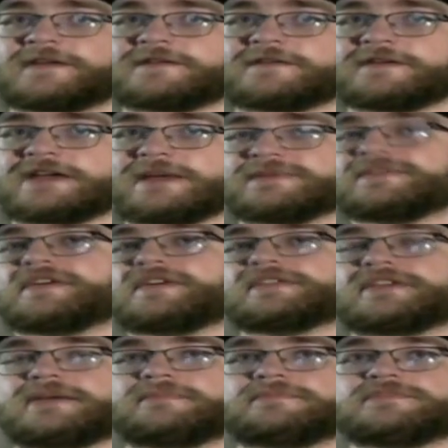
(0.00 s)
The next one's another
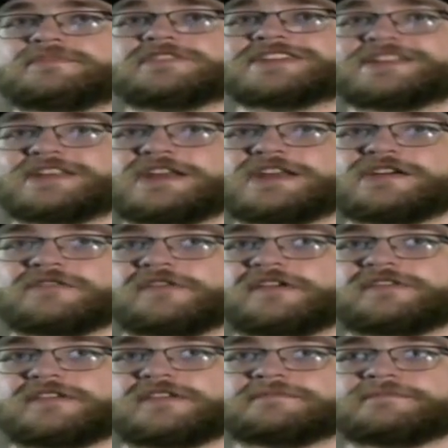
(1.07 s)
one of my favorite games of all
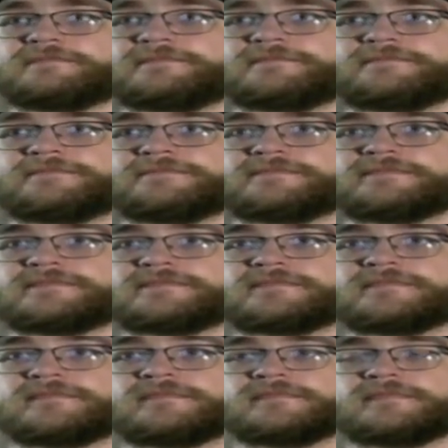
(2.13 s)
time, just not Diddy Kong Racing.